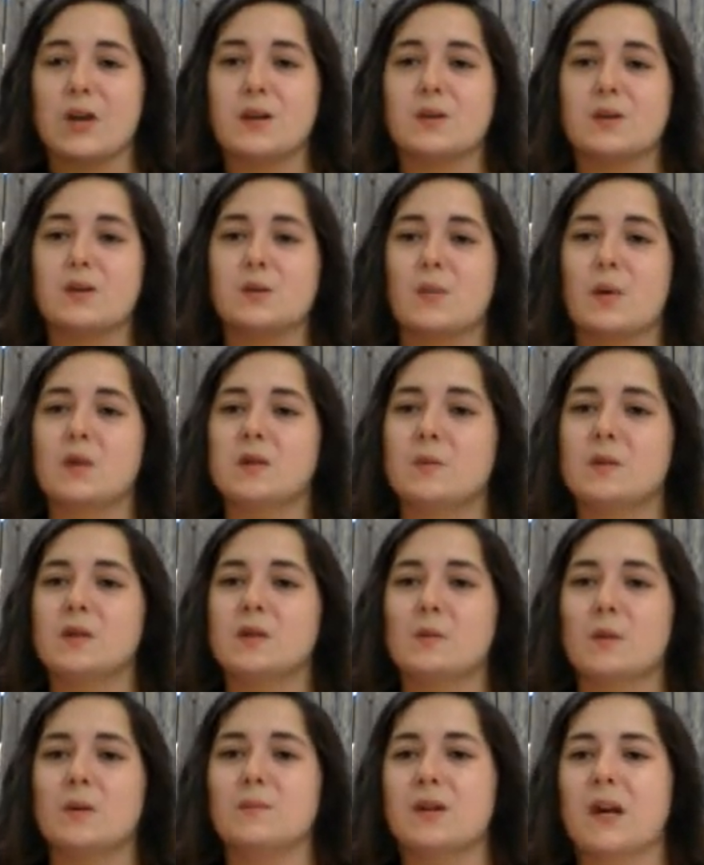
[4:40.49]
Disposable
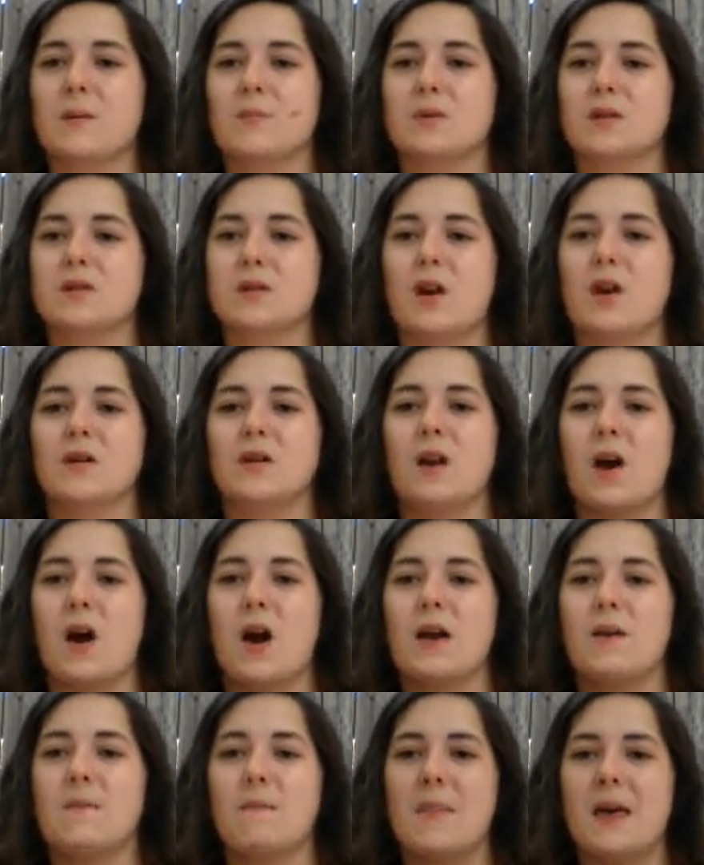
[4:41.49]
swim diapers are
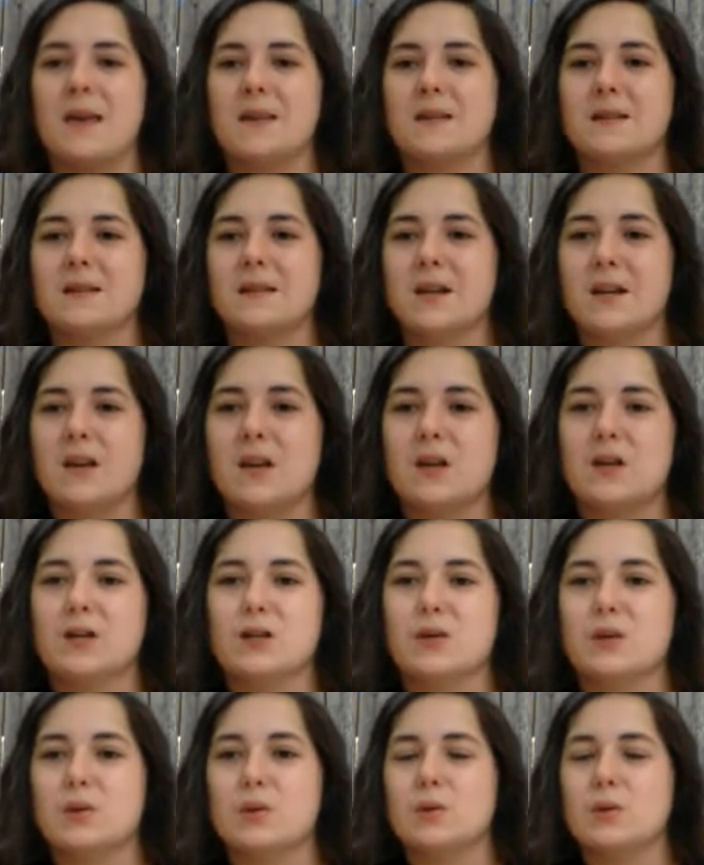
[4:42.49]
not meant
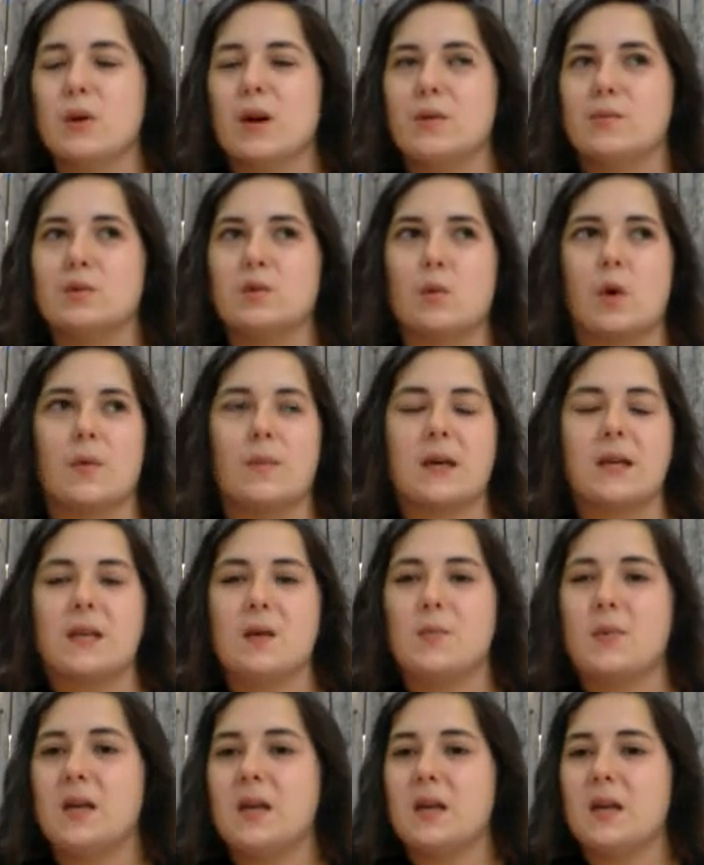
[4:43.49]
to absorb any
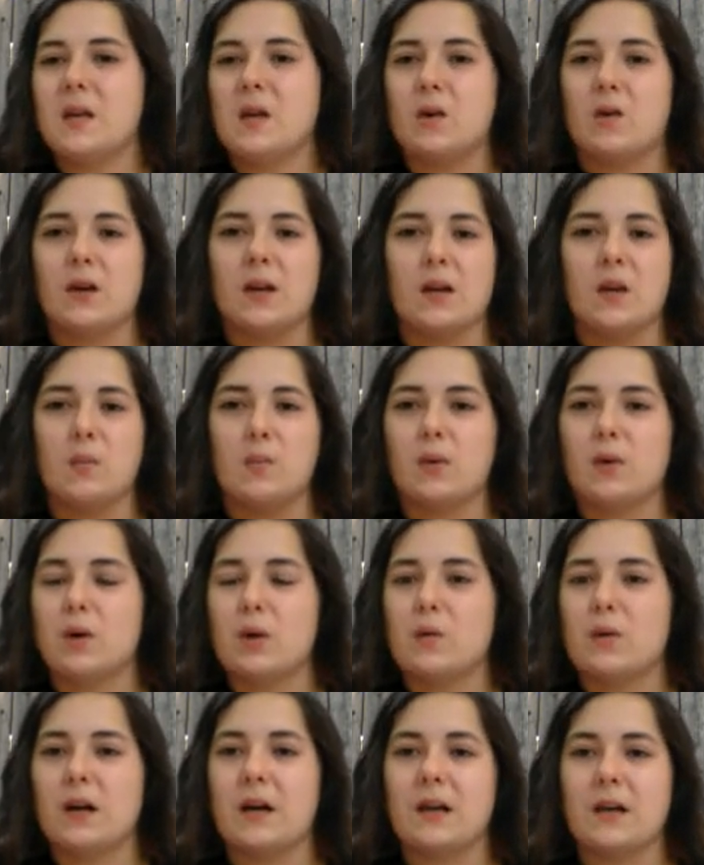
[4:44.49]
pee or any
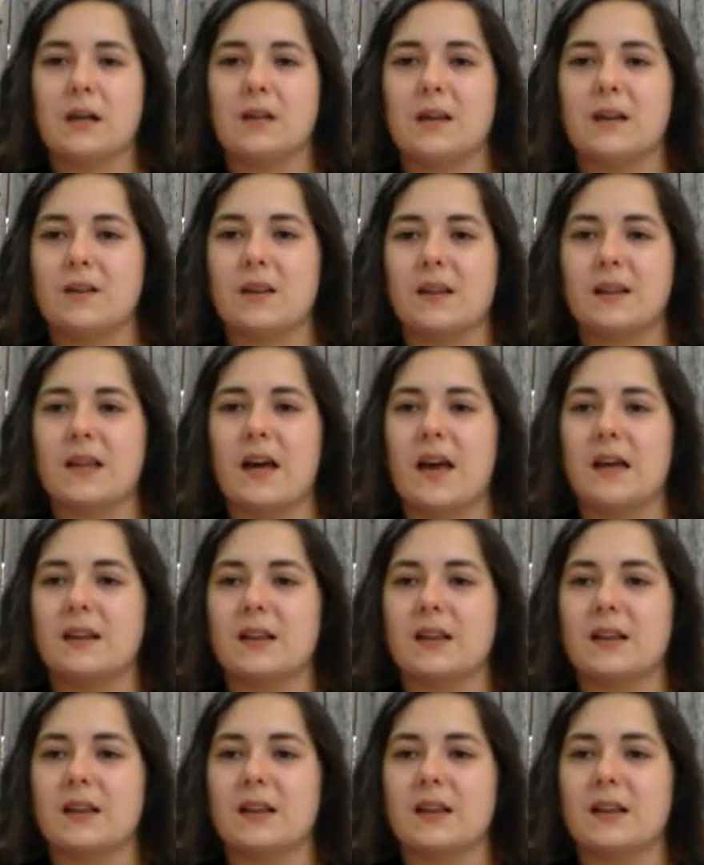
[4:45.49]
poo or anything like that.